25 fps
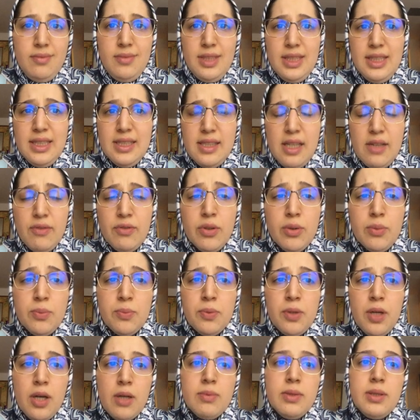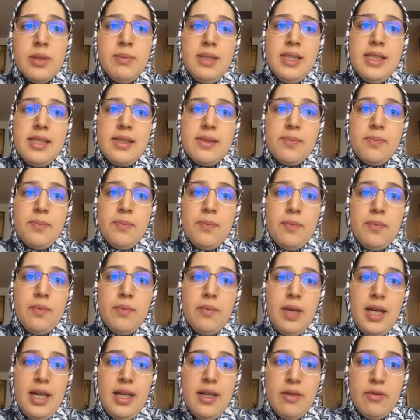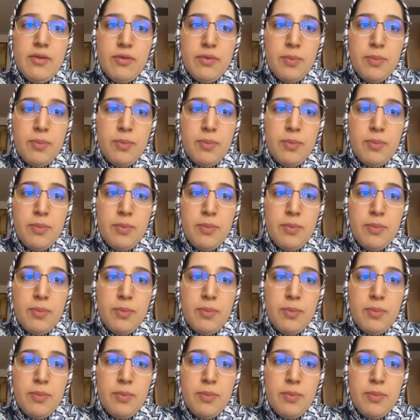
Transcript: Several problems have